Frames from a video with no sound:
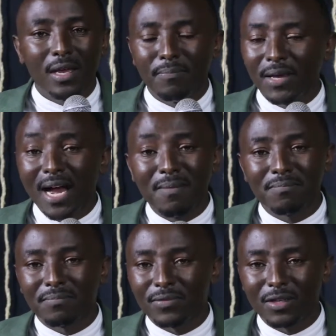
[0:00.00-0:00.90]

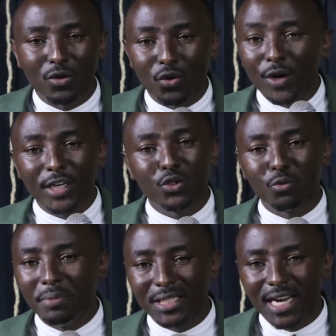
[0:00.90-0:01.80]
become, grow into
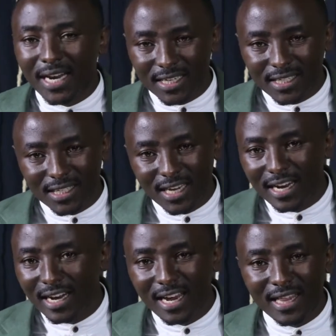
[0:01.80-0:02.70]
bitterness.
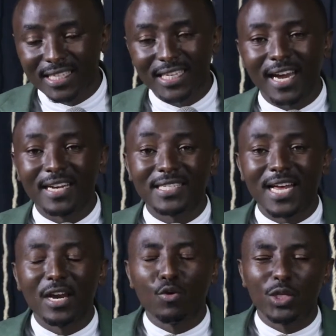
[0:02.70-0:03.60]
And the second
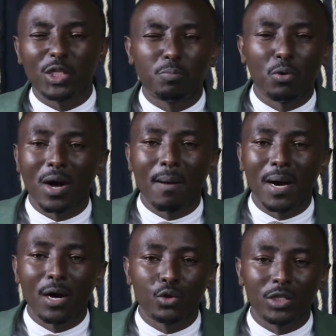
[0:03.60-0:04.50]
Sunday we spoke
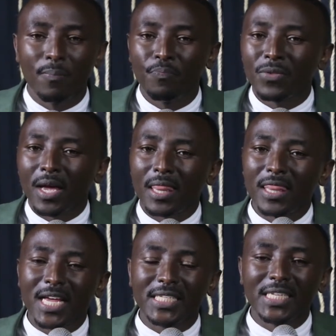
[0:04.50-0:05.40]
about
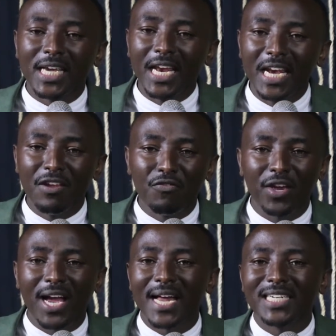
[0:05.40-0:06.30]
the
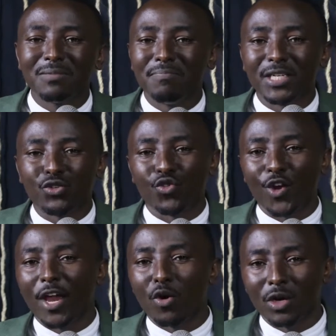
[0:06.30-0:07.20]
significant
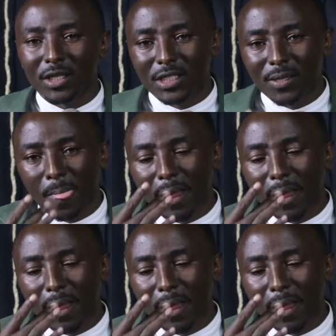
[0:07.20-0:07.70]
betrayals.